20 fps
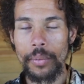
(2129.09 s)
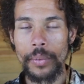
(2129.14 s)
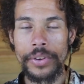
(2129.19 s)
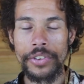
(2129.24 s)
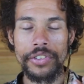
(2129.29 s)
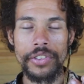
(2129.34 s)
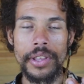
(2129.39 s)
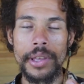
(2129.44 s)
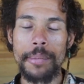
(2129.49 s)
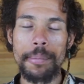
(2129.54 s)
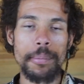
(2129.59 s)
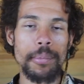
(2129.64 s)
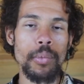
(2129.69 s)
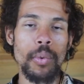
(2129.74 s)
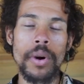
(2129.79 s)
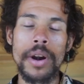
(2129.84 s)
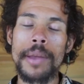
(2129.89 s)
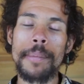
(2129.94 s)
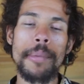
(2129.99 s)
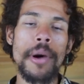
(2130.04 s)
Which the
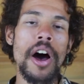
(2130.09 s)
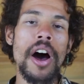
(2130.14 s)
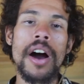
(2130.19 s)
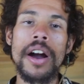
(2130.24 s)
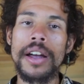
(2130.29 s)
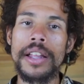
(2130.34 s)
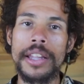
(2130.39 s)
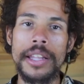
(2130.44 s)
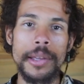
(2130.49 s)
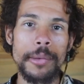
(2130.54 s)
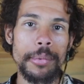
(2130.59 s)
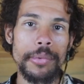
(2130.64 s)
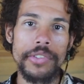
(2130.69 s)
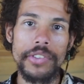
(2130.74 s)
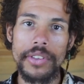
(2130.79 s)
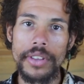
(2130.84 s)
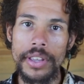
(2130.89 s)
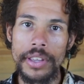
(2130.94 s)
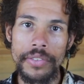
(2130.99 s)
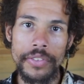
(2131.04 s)
word
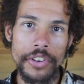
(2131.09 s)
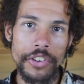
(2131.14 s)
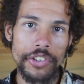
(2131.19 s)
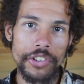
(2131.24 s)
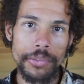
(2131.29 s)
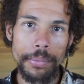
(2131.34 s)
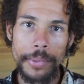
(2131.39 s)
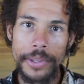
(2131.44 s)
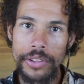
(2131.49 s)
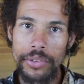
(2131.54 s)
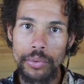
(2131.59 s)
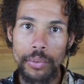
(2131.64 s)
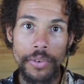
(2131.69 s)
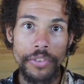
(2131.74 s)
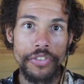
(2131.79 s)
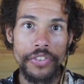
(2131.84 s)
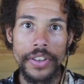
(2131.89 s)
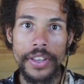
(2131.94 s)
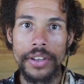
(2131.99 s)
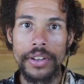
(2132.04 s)
apocalypse even just means
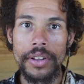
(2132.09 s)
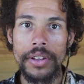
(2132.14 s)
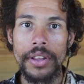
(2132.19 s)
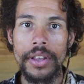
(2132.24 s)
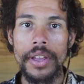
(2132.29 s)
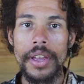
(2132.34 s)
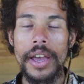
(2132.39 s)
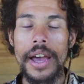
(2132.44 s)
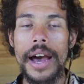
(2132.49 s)
reveal.